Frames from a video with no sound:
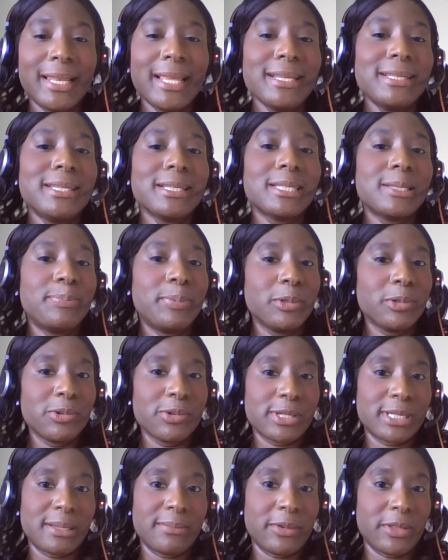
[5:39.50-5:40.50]
Let's
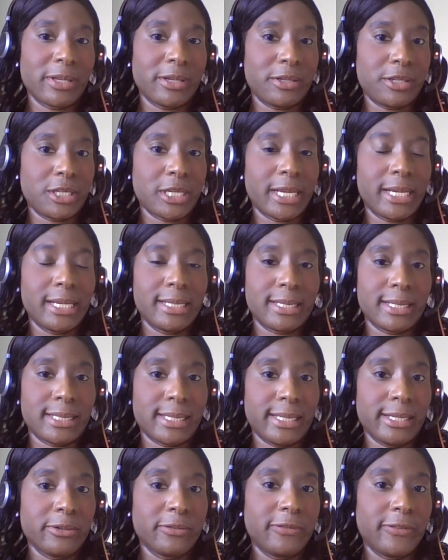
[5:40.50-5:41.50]
explore some of those changes
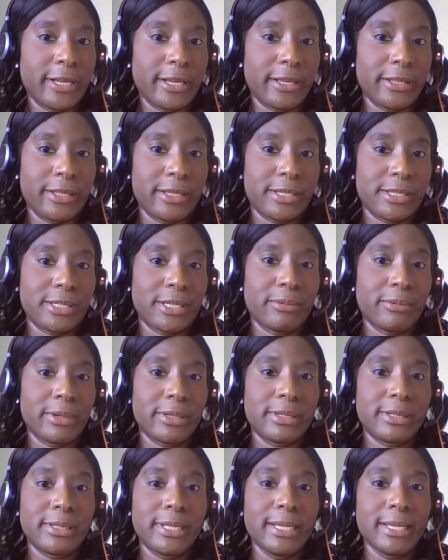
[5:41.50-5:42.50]
a little further. So I
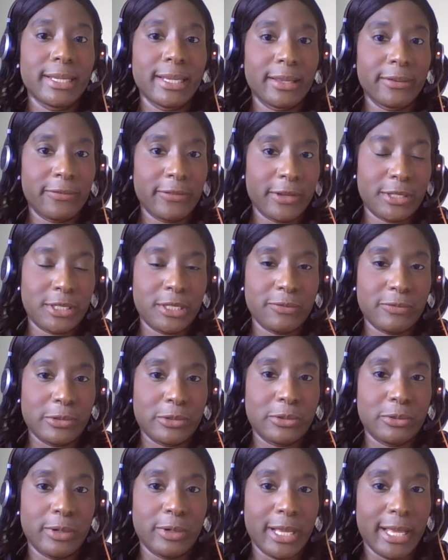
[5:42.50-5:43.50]
was thinking, first of
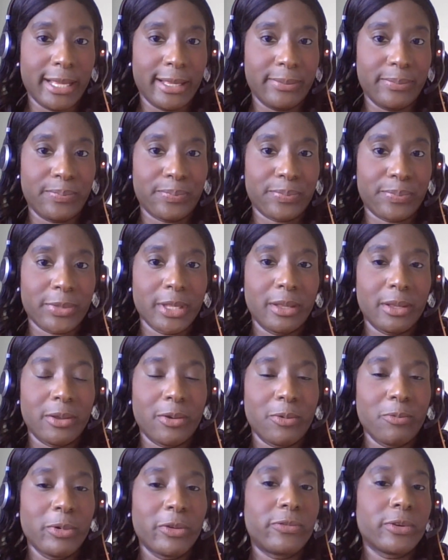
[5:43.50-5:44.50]
all,
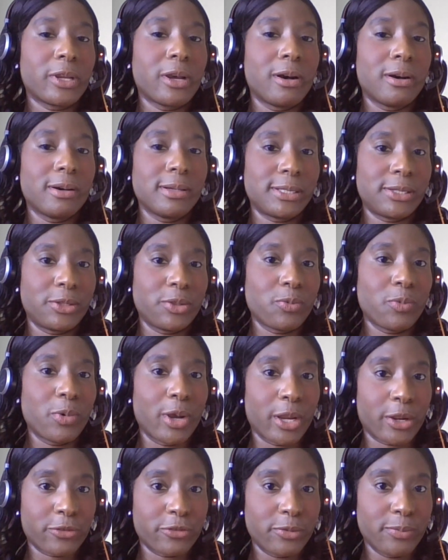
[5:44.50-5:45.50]
with regards to the
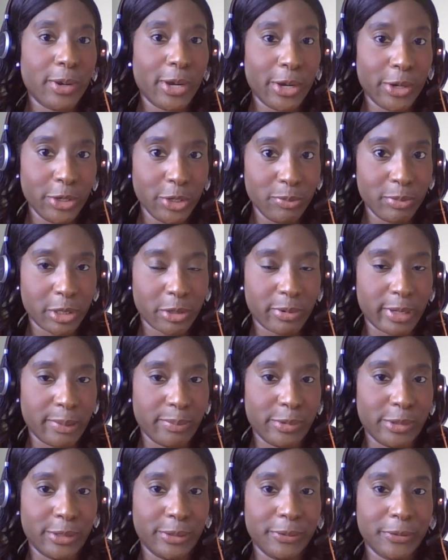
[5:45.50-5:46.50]
work from home
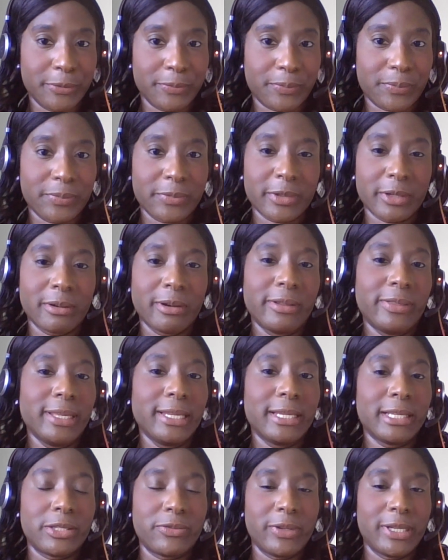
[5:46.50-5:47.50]
equipment, I
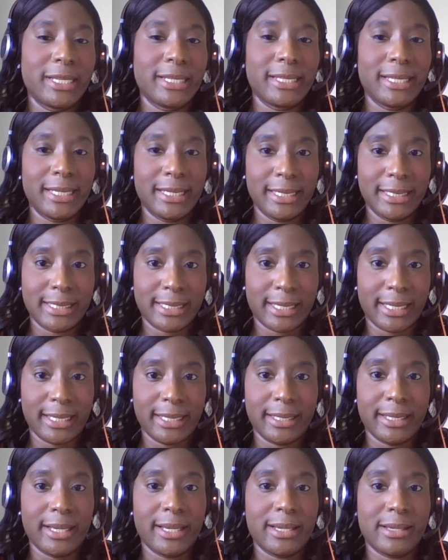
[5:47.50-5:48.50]
think it's really
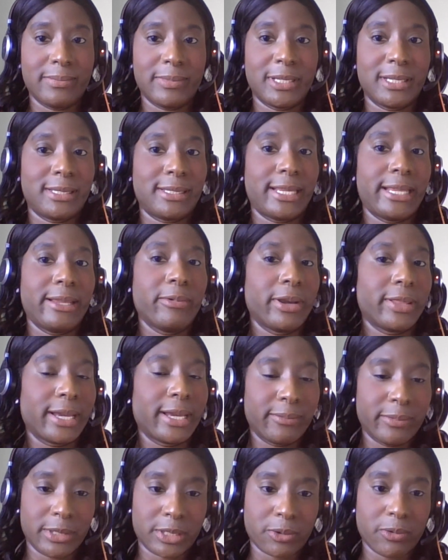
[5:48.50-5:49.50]
easy to see why
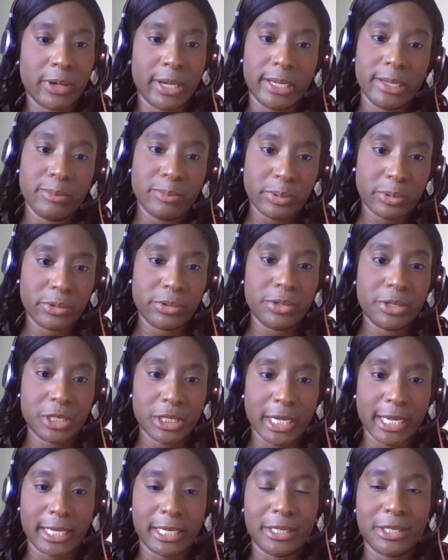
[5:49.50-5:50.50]
that was quite an important
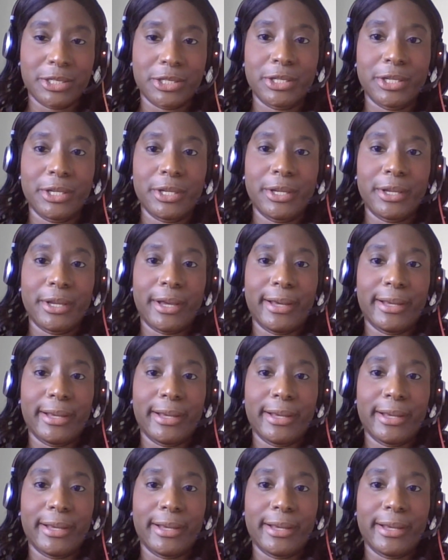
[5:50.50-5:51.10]
change,